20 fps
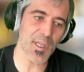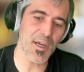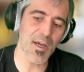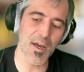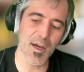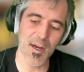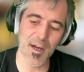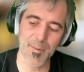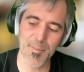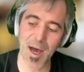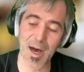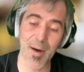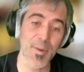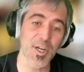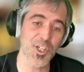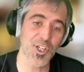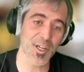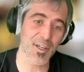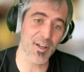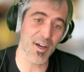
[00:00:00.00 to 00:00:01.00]
um, how
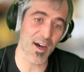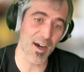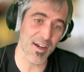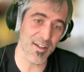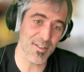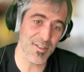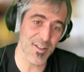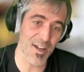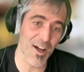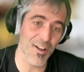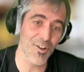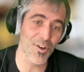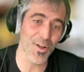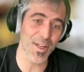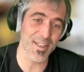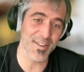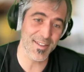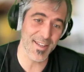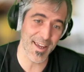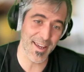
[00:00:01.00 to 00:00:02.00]
much it costs, how long
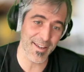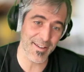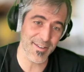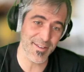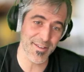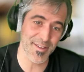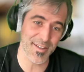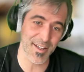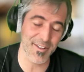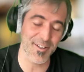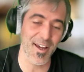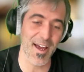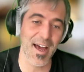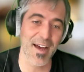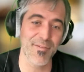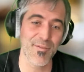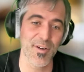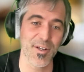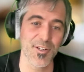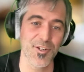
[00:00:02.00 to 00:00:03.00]
it takes, like the
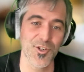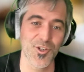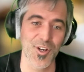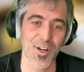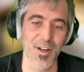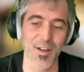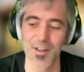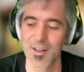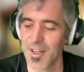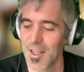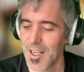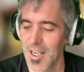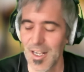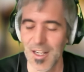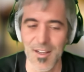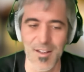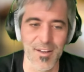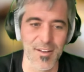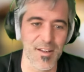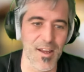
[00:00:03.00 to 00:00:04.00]
average, uh,
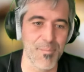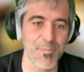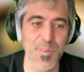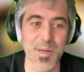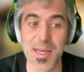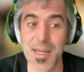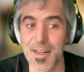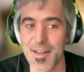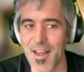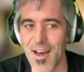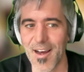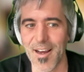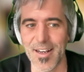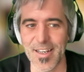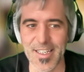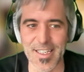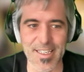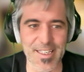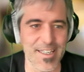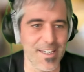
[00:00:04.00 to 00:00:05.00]
the
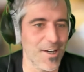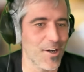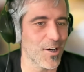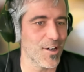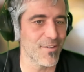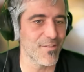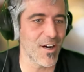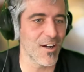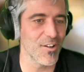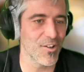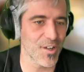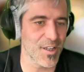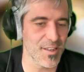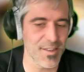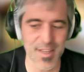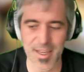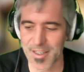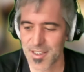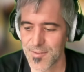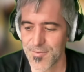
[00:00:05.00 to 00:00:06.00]
P90 of how long it
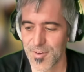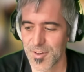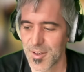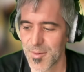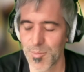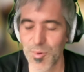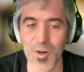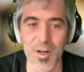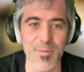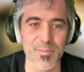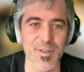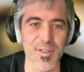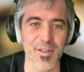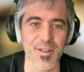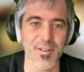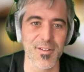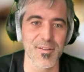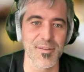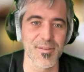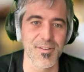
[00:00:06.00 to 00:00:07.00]
takes for the prompt
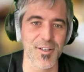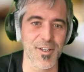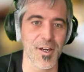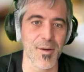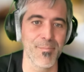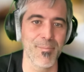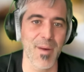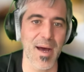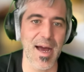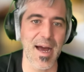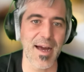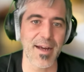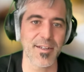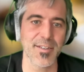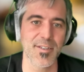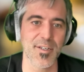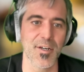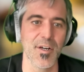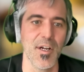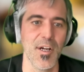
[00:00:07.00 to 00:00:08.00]
to, to come back.
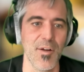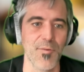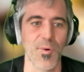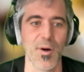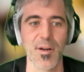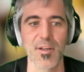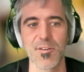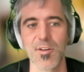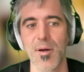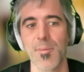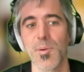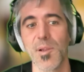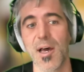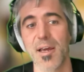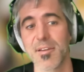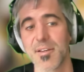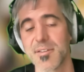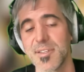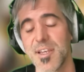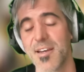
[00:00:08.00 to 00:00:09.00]
So wanted to apply
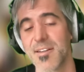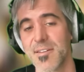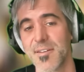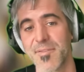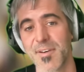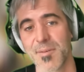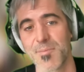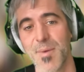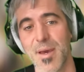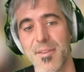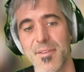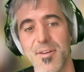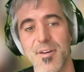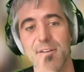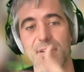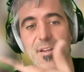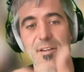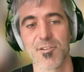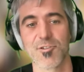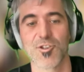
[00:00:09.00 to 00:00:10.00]
the scientific
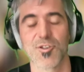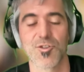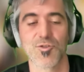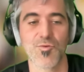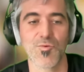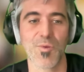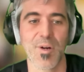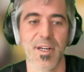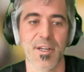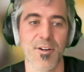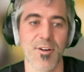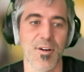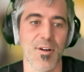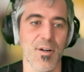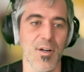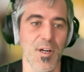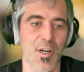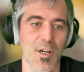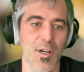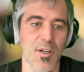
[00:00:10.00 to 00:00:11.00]
method and just rigor